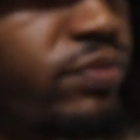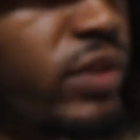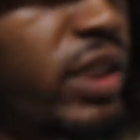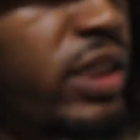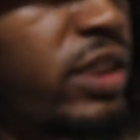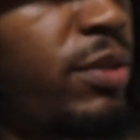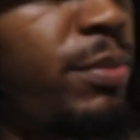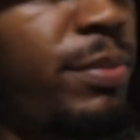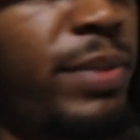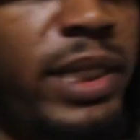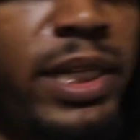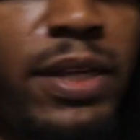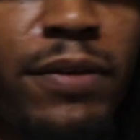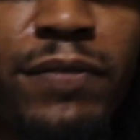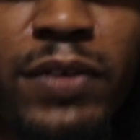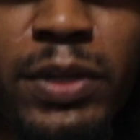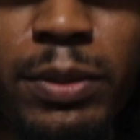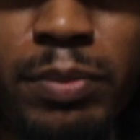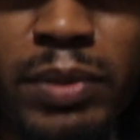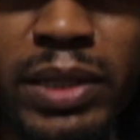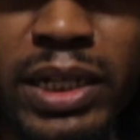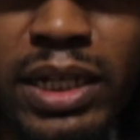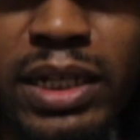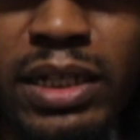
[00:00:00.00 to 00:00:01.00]
is a
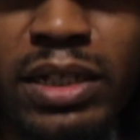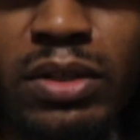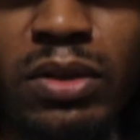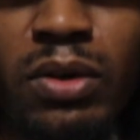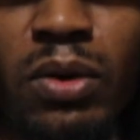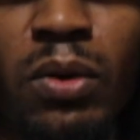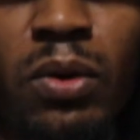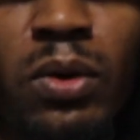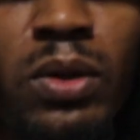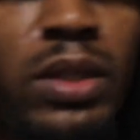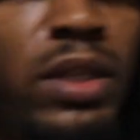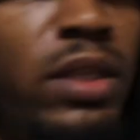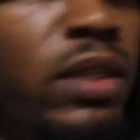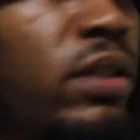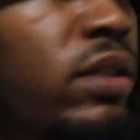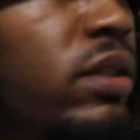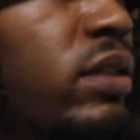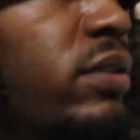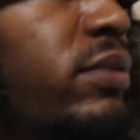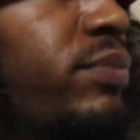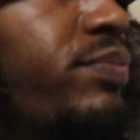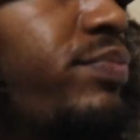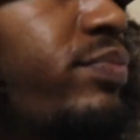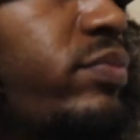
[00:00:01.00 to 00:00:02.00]
benefic planet
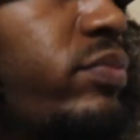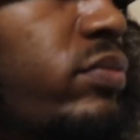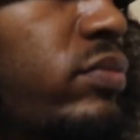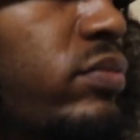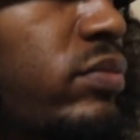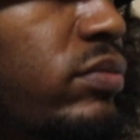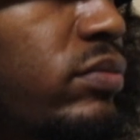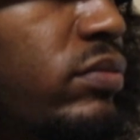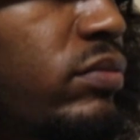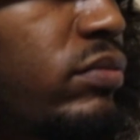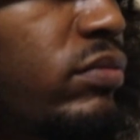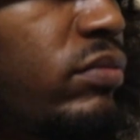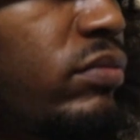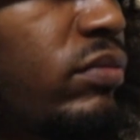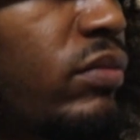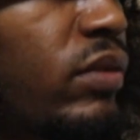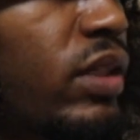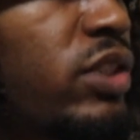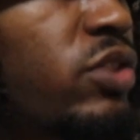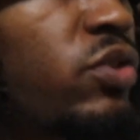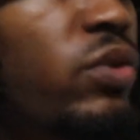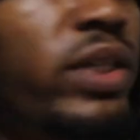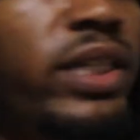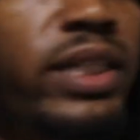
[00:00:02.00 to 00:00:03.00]

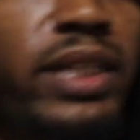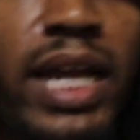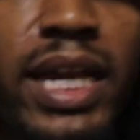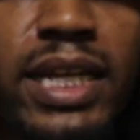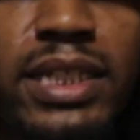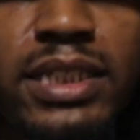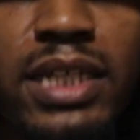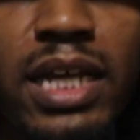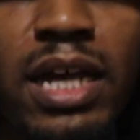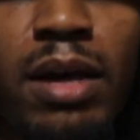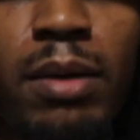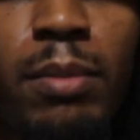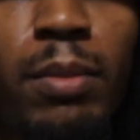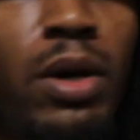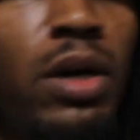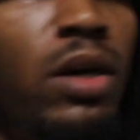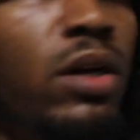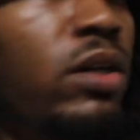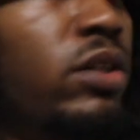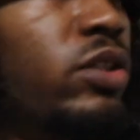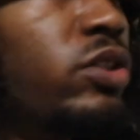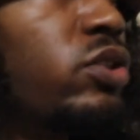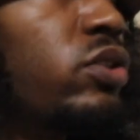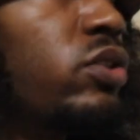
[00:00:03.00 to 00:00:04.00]
it's on the
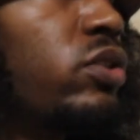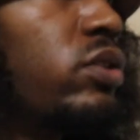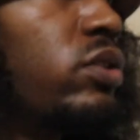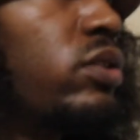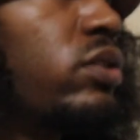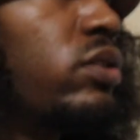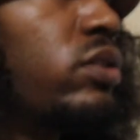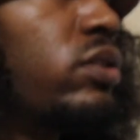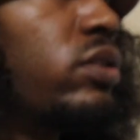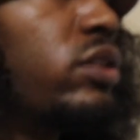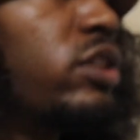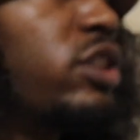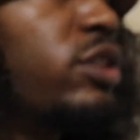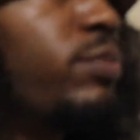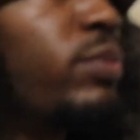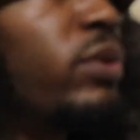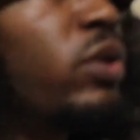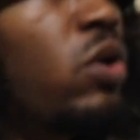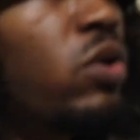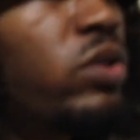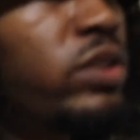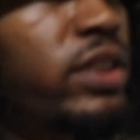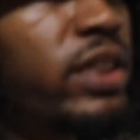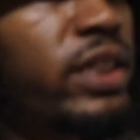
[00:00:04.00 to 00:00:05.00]
nighttime, it
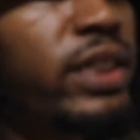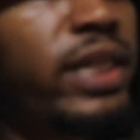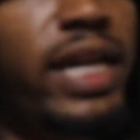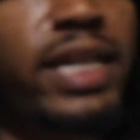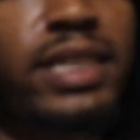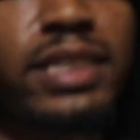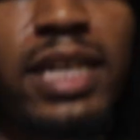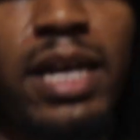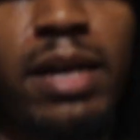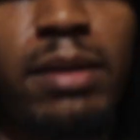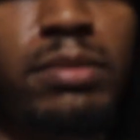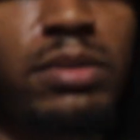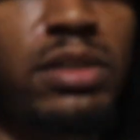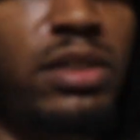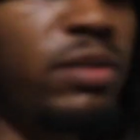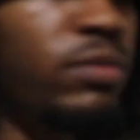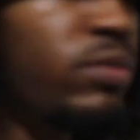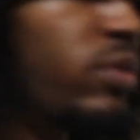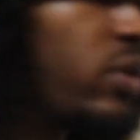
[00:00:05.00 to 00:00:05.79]
belongs to the nighttime team,